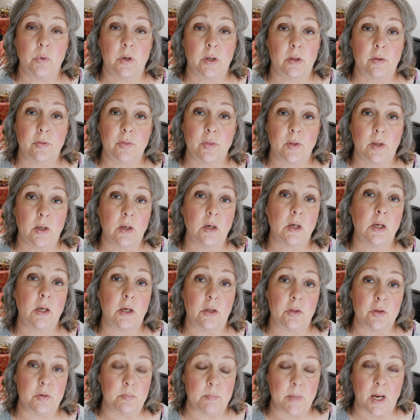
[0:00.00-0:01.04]
with
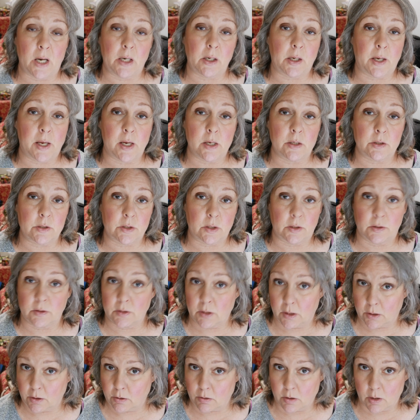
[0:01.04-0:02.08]
any other
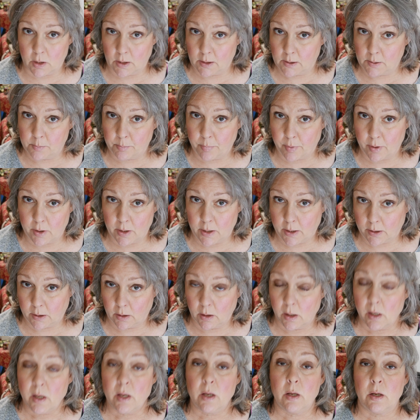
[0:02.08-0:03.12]
medication that you're going to
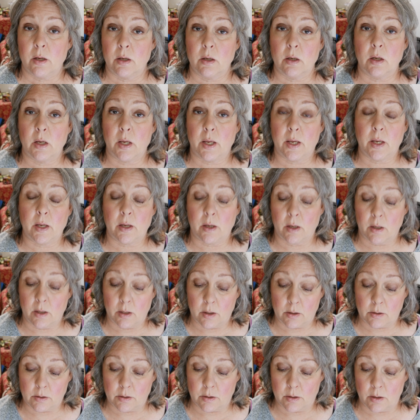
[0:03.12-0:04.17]
bring.
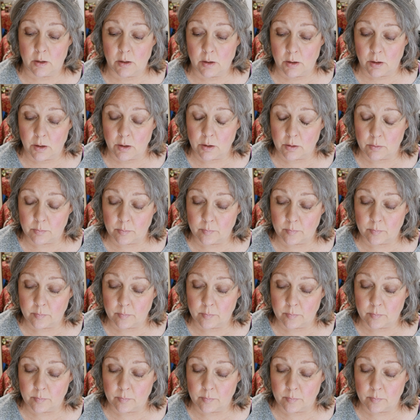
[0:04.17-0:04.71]
And